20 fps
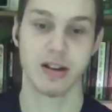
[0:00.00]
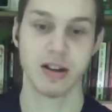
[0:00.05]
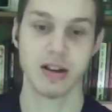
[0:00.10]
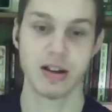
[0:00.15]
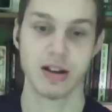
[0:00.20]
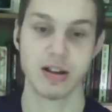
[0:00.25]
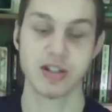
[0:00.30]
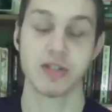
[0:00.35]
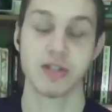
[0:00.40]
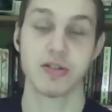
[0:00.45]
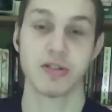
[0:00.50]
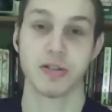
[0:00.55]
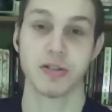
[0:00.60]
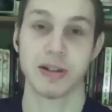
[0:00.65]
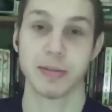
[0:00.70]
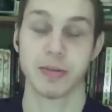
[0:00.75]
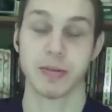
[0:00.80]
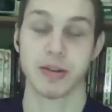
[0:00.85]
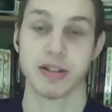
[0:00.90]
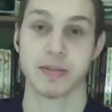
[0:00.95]
Social
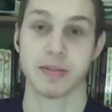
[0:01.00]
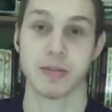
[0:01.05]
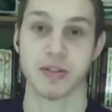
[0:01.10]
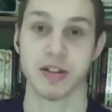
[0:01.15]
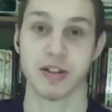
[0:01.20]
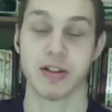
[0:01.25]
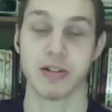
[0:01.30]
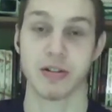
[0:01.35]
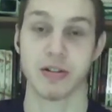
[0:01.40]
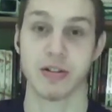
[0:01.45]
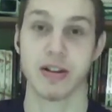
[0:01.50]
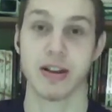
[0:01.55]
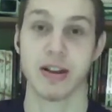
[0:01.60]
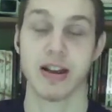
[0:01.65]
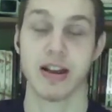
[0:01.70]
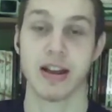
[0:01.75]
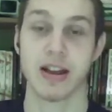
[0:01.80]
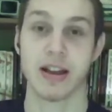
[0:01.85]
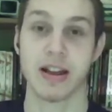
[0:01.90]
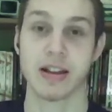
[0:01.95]
liberalism in general
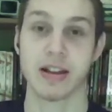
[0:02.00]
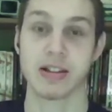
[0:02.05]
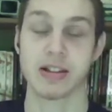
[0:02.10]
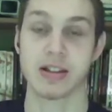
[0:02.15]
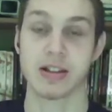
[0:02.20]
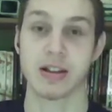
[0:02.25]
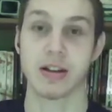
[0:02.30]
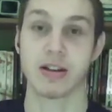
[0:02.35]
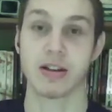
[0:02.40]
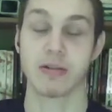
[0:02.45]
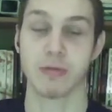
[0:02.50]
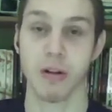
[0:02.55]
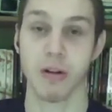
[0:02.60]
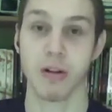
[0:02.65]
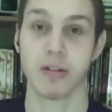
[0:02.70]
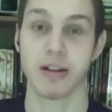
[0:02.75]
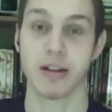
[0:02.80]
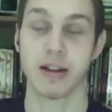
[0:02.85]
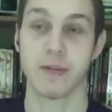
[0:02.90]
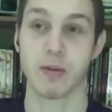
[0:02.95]
is
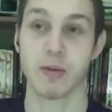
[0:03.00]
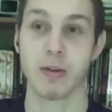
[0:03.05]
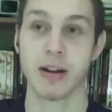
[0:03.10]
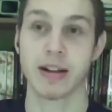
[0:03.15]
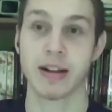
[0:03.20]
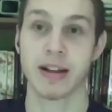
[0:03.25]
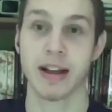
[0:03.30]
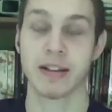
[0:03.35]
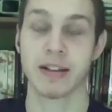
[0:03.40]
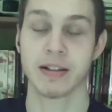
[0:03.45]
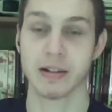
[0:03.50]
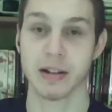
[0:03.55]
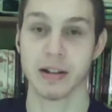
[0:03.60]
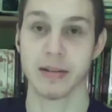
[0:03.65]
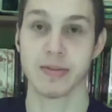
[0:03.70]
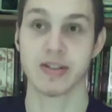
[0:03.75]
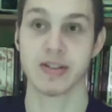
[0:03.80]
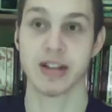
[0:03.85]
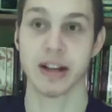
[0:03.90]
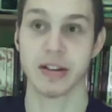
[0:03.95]
quality. If you want to get into
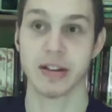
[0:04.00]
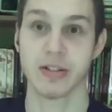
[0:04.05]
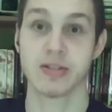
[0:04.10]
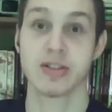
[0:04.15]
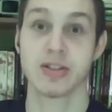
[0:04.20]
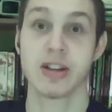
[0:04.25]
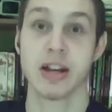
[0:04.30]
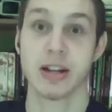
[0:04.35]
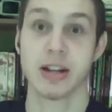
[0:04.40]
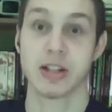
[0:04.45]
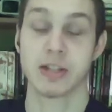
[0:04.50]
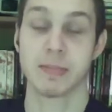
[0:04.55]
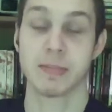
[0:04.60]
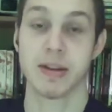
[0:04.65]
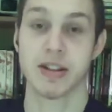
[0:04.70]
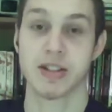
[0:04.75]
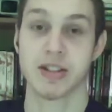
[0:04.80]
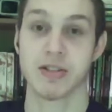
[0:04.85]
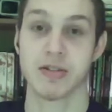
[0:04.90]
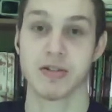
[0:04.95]
double standards, just be
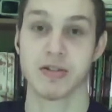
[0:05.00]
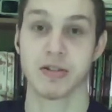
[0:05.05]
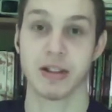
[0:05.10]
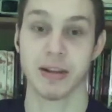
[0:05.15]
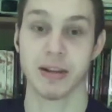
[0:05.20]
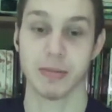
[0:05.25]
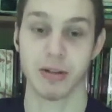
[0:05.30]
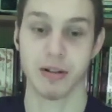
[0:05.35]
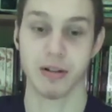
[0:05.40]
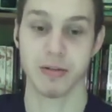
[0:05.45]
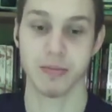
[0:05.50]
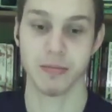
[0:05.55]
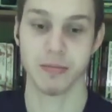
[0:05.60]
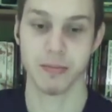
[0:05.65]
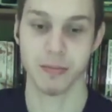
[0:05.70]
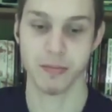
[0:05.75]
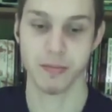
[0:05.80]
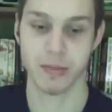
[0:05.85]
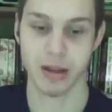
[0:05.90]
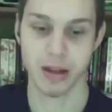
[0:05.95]
a social liberal.
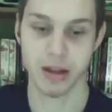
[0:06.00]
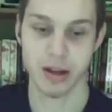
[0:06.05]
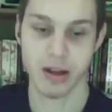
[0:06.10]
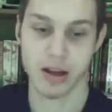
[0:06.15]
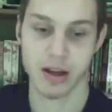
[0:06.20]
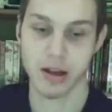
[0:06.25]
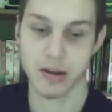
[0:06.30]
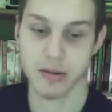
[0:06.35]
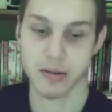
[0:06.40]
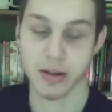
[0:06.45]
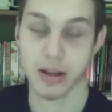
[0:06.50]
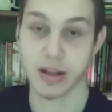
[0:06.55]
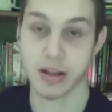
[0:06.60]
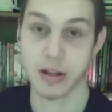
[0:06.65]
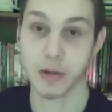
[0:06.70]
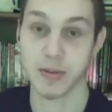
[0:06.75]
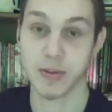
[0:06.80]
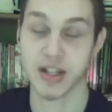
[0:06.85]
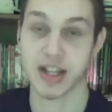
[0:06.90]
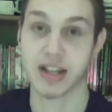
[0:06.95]

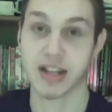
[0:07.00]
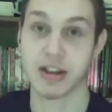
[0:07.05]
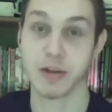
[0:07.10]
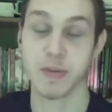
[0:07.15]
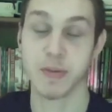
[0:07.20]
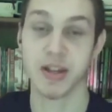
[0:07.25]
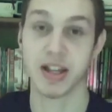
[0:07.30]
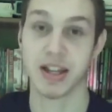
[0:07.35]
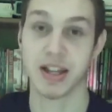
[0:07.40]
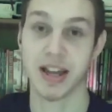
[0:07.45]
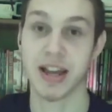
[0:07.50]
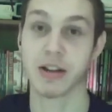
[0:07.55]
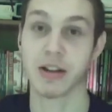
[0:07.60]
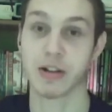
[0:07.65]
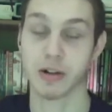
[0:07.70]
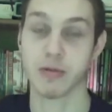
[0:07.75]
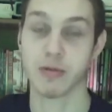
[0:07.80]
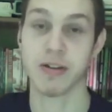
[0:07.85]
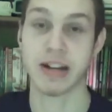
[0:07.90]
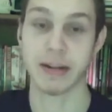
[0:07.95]
You'll be the you'll be the king or
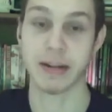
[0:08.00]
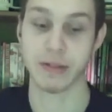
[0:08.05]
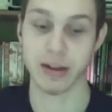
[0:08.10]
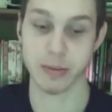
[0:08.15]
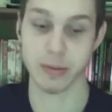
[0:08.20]
queen of double